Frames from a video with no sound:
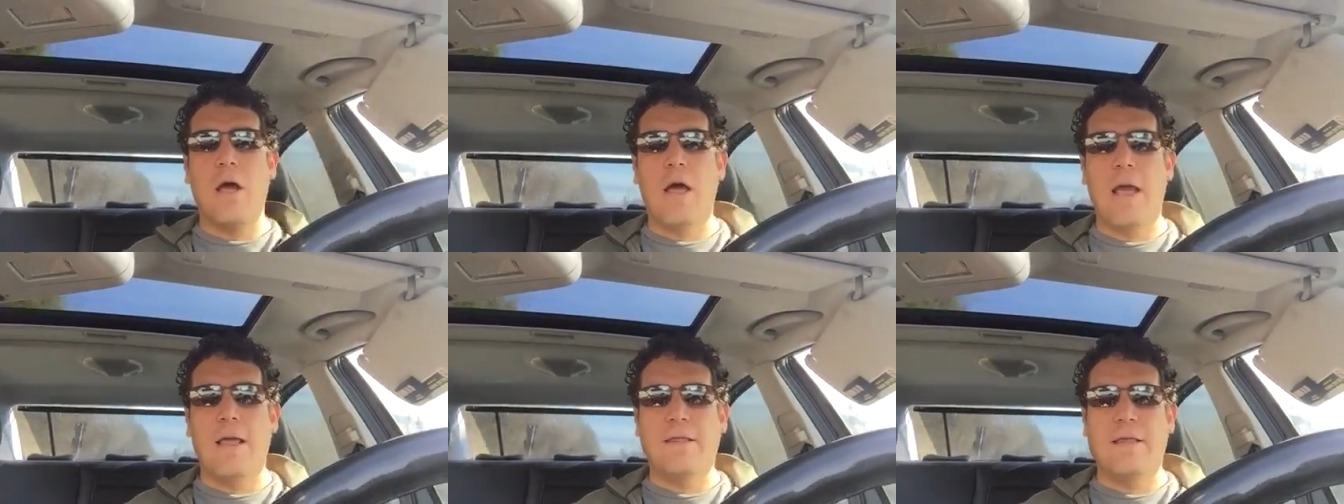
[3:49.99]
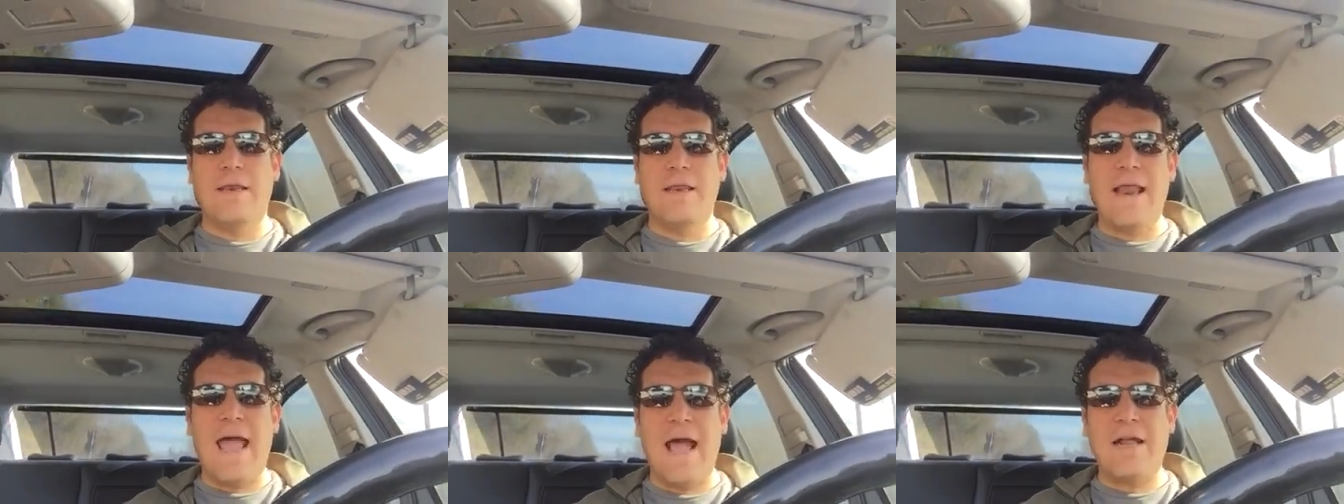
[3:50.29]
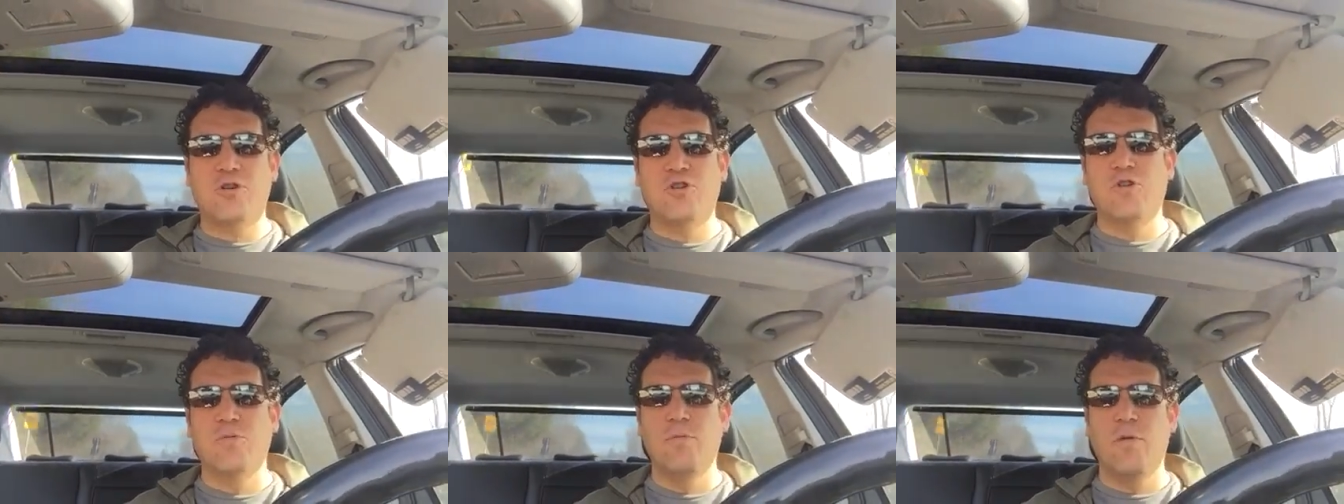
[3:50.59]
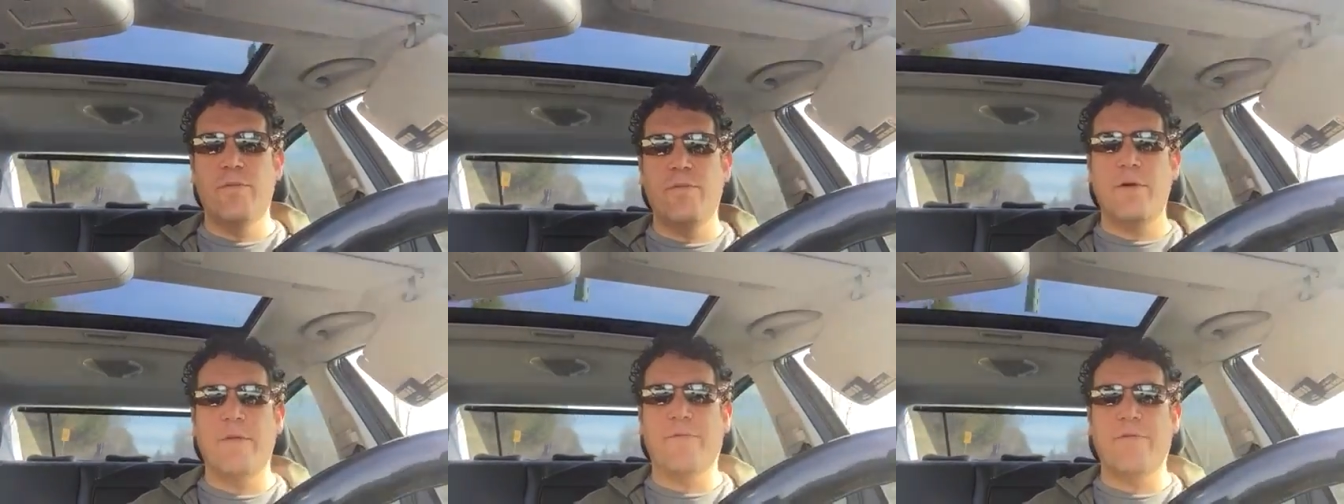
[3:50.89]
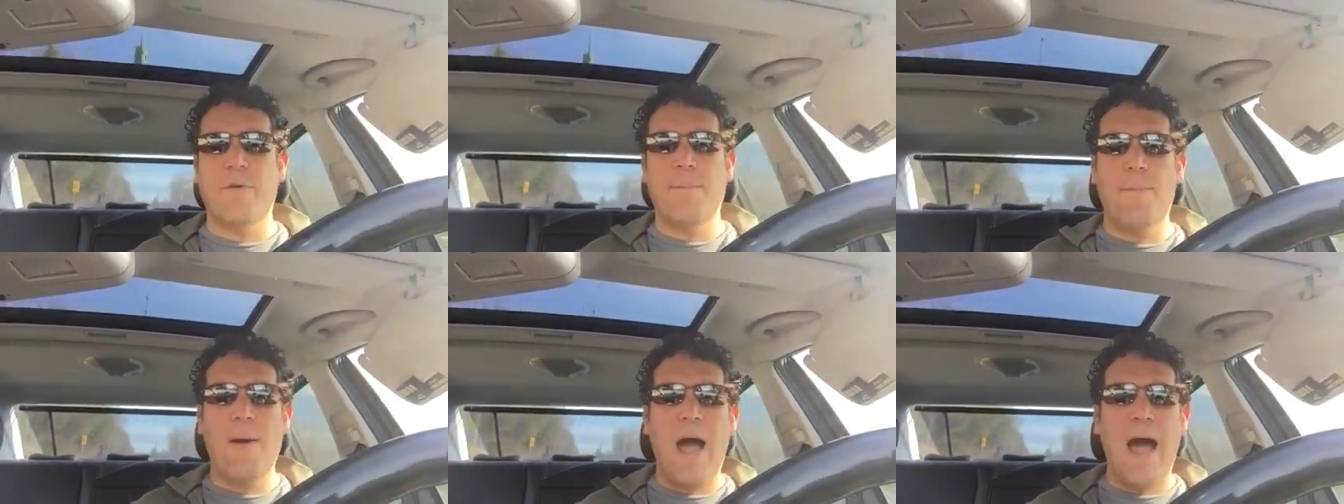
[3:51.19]
and the natural movement
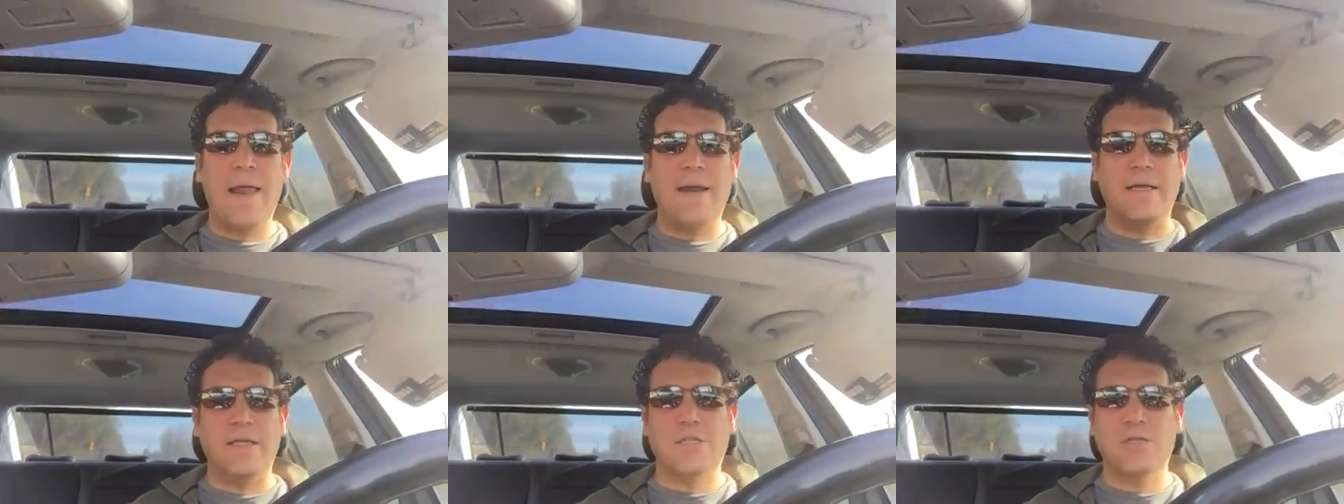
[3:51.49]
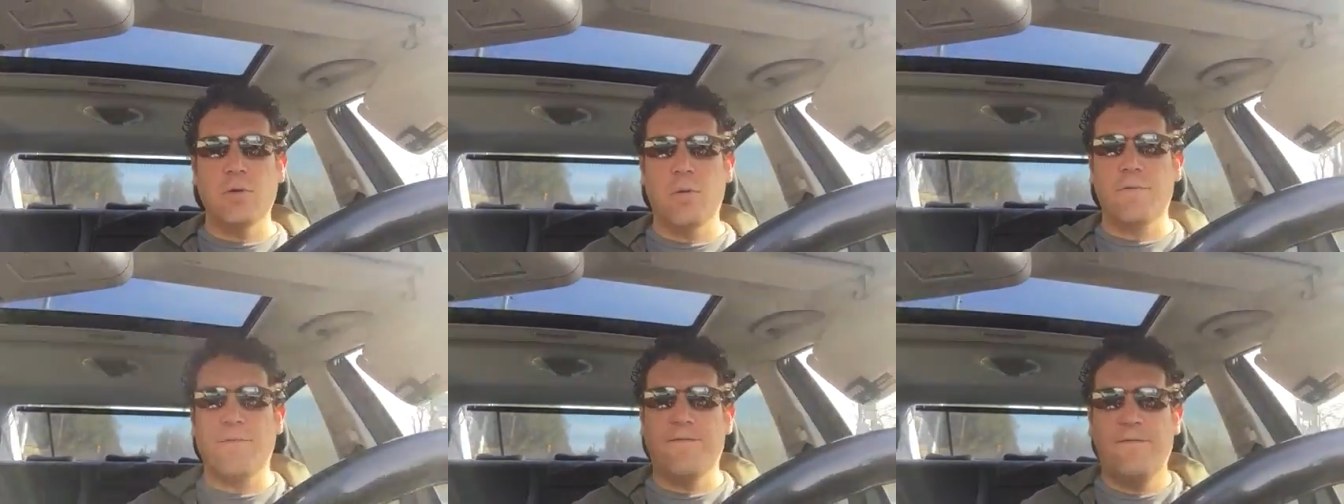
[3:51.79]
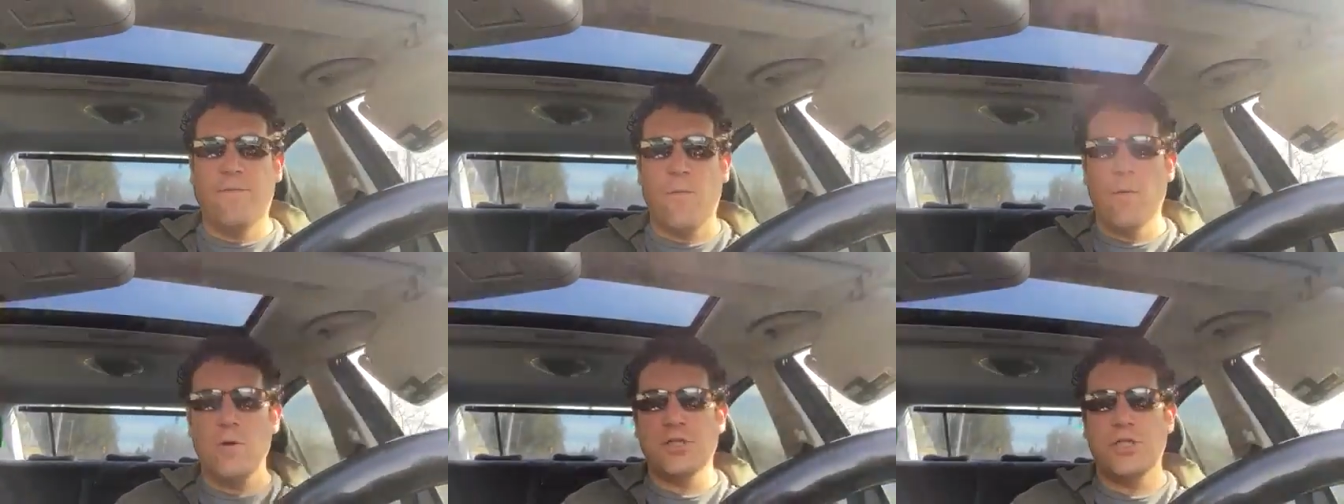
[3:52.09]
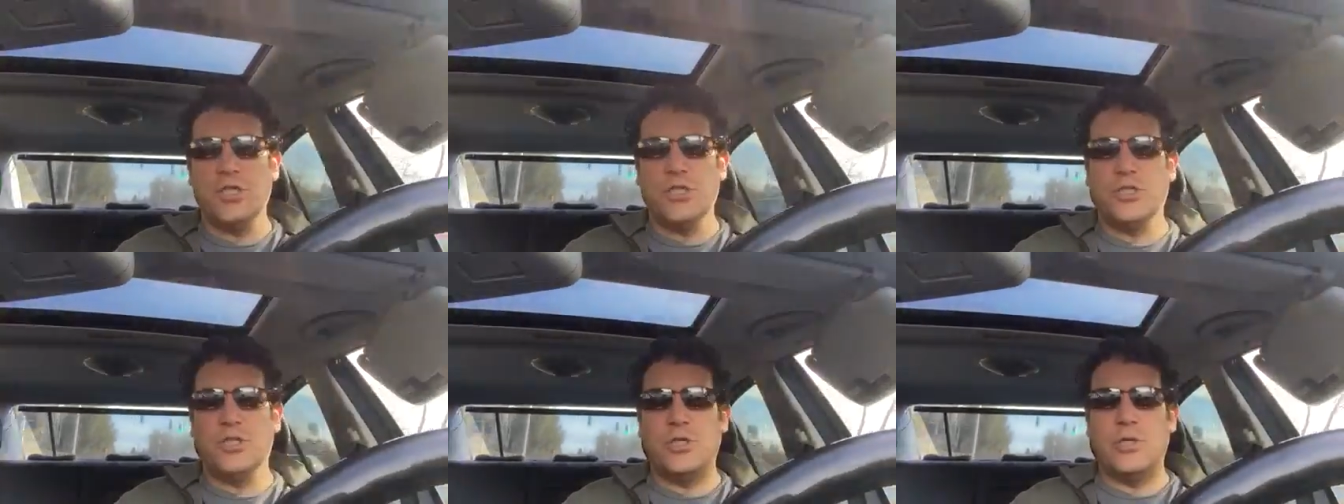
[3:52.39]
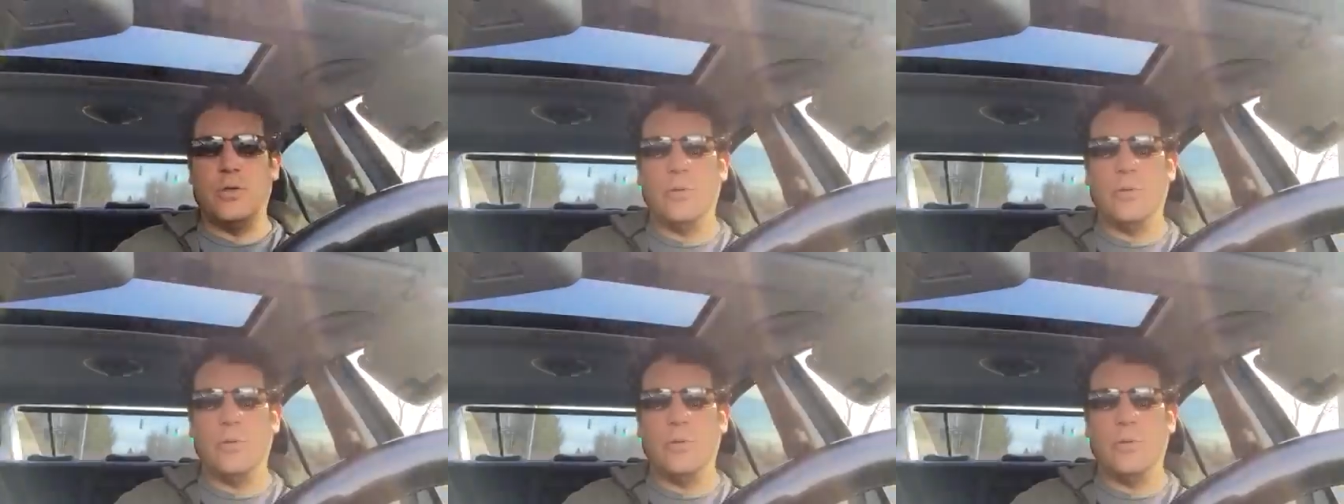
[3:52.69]
of your body. So it forces